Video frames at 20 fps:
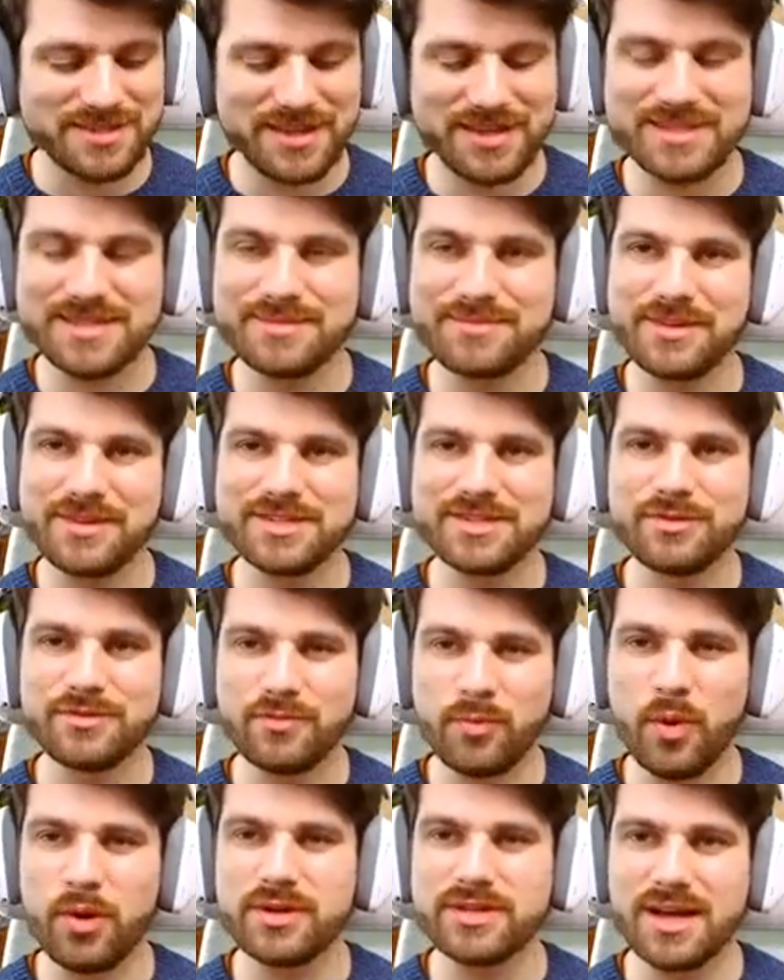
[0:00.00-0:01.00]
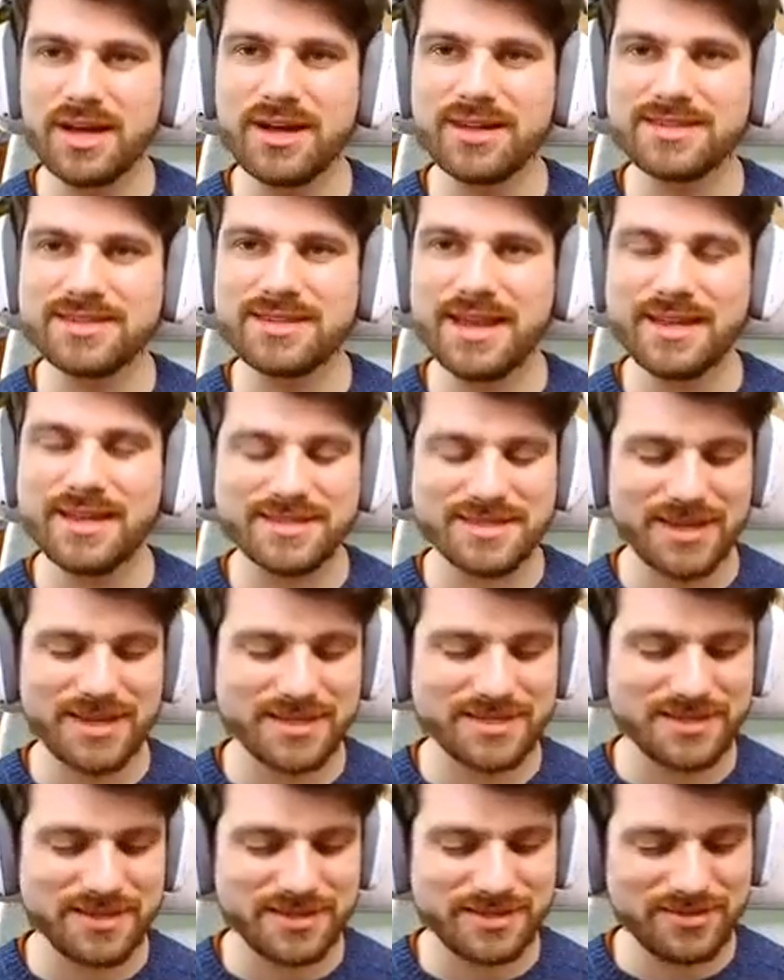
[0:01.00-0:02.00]
Get some rest. You worked hard today,
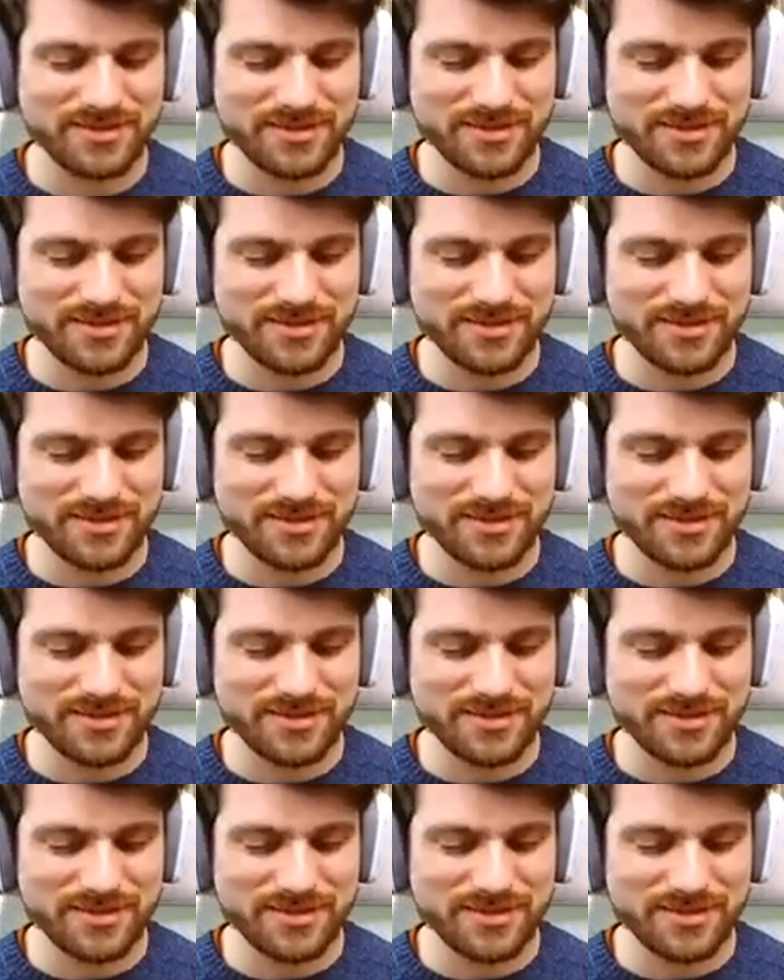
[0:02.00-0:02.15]
Sassy.